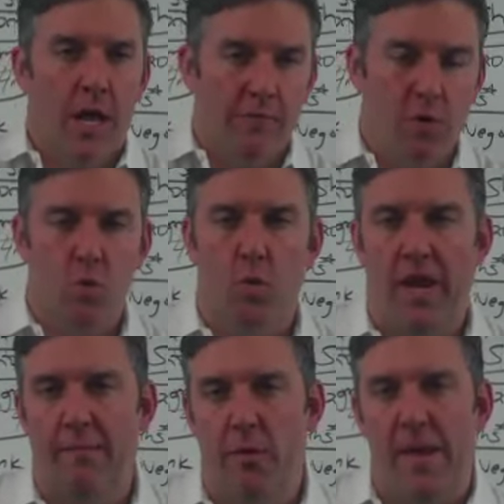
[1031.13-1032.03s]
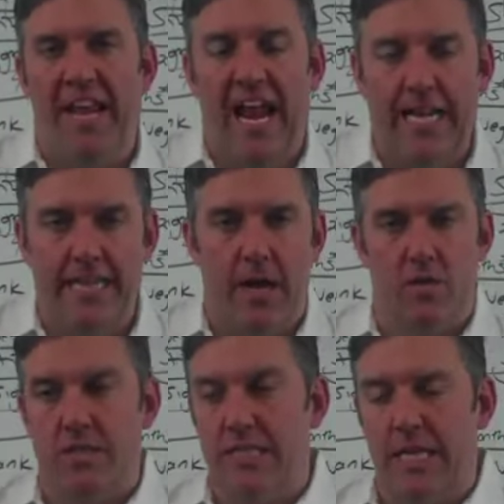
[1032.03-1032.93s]
if you were able to make
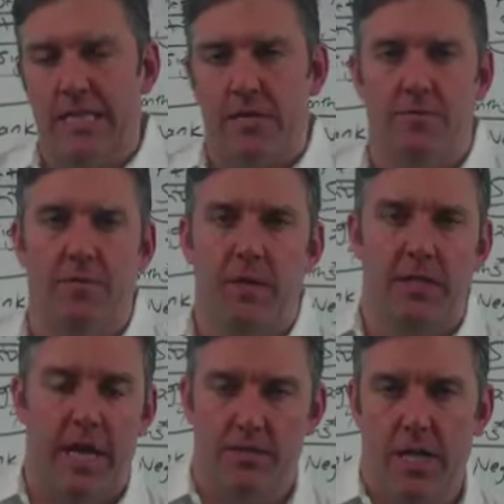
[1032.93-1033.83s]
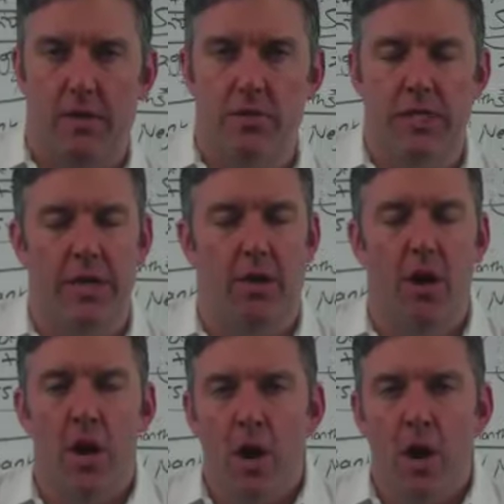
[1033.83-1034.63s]
$8,000, $10,000, $15,000 a year